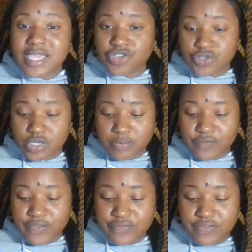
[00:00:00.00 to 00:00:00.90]
Angel number
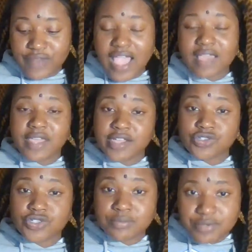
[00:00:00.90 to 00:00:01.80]
55 and
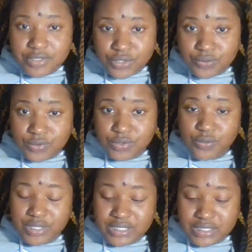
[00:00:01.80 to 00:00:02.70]
angel number
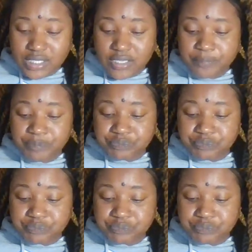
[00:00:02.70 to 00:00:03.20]
2010.